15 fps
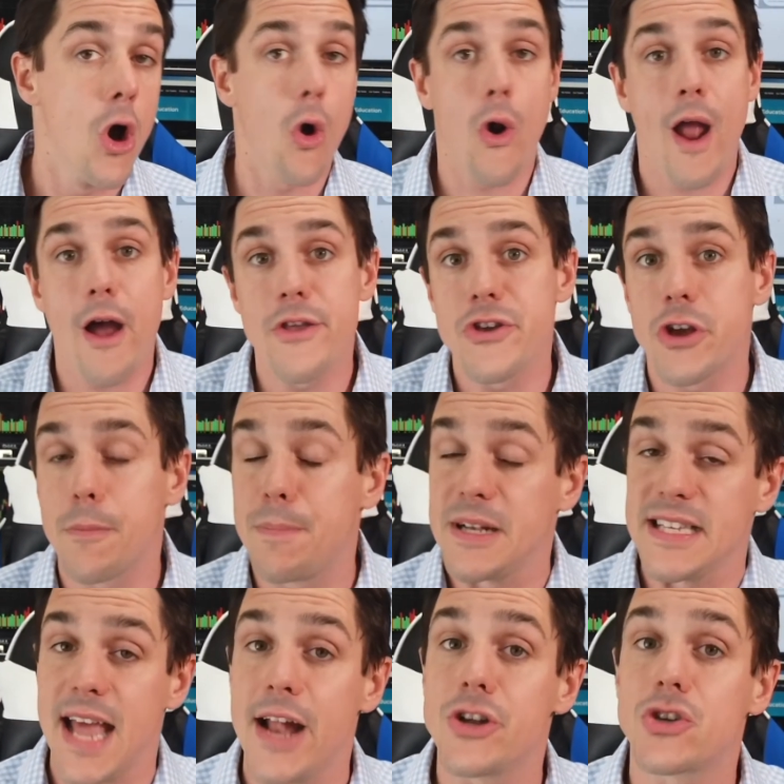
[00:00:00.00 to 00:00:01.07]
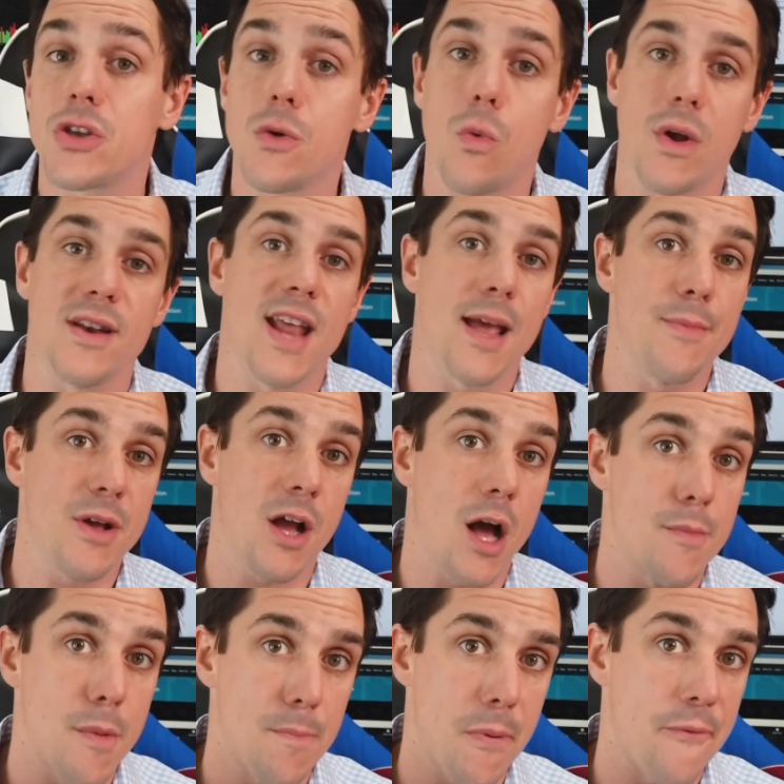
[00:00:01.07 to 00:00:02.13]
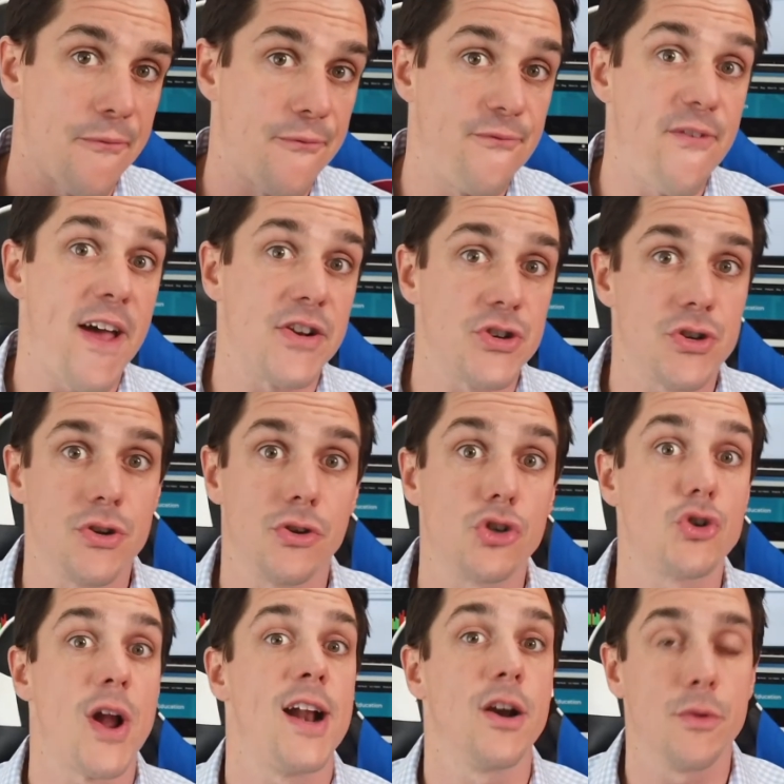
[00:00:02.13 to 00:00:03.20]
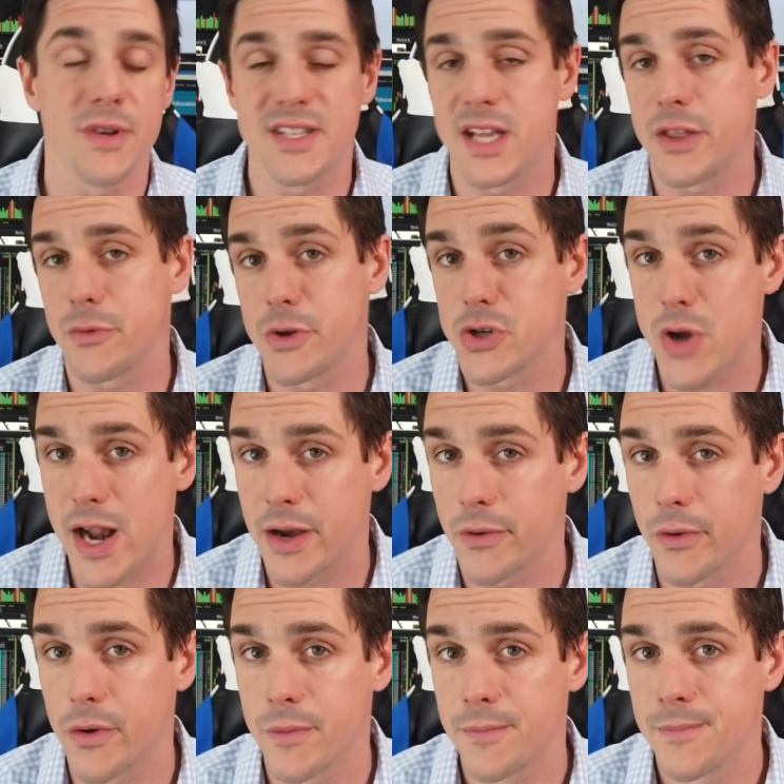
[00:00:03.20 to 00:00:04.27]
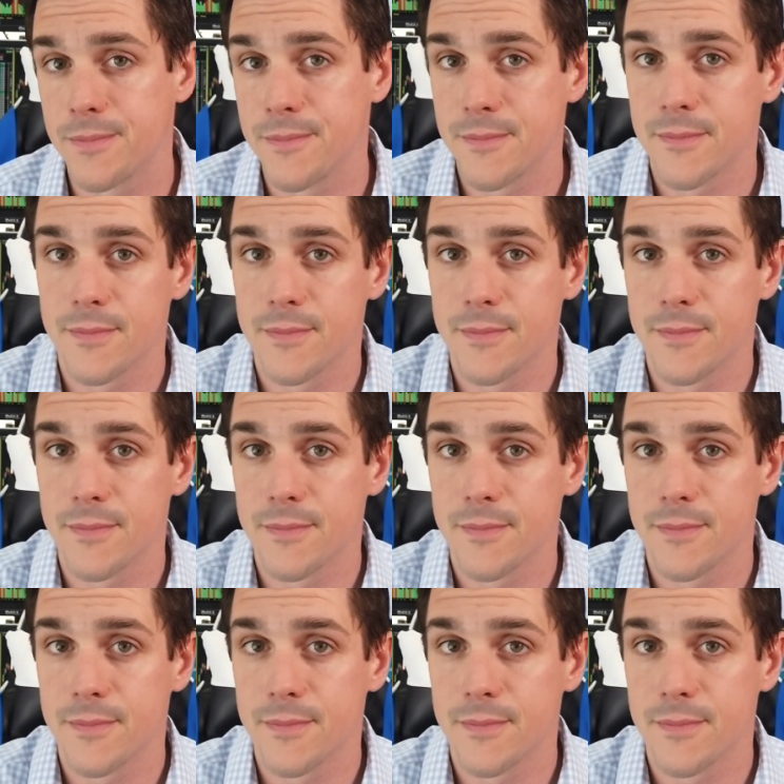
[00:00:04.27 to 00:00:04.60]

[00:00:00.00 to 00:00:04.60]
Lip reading: or how you could potentially one day become a professional trader with T3 Trading Group.